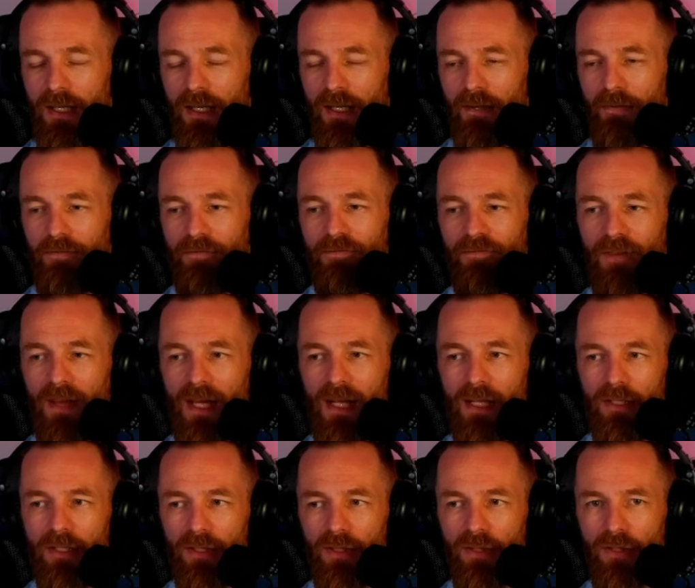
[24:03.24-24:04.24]

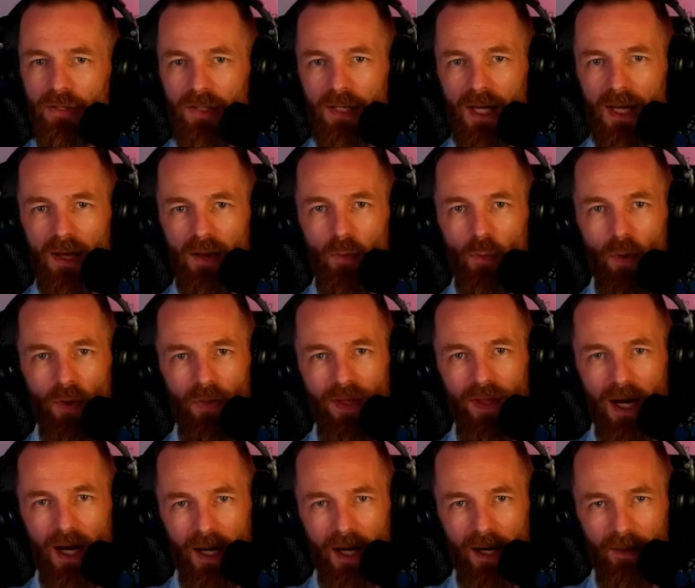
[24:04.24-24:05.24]
failed to say what their
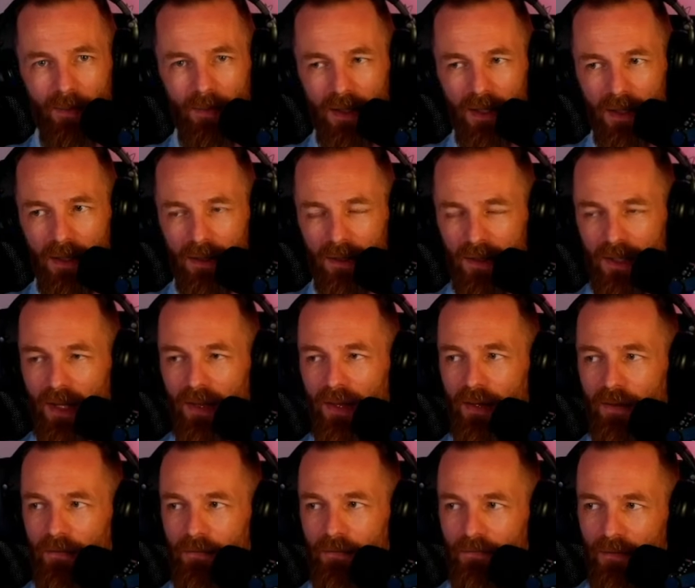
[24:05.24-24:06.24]
IP is, and they
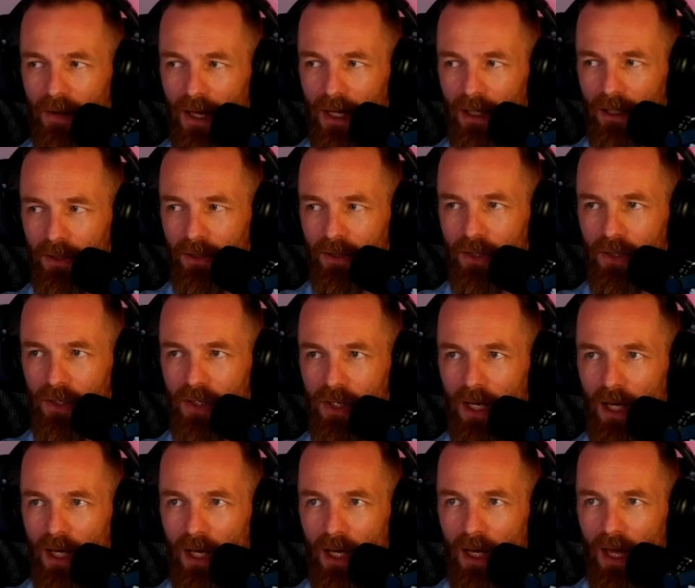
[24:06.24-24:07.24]
failed to
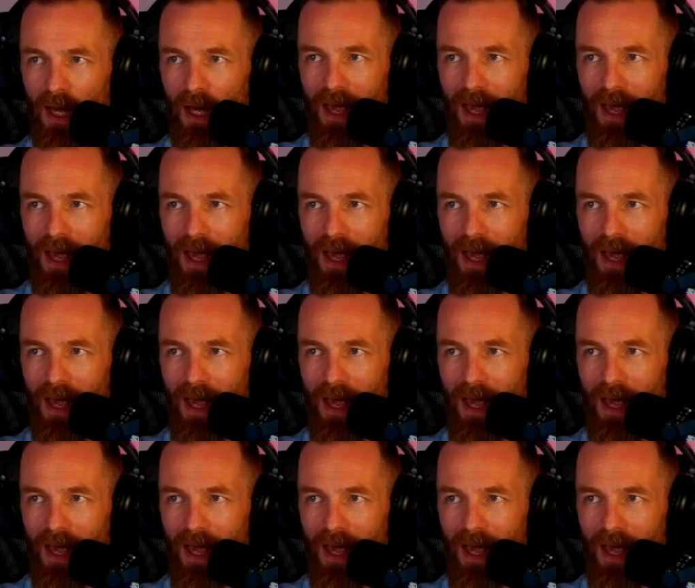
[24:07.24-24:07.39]
say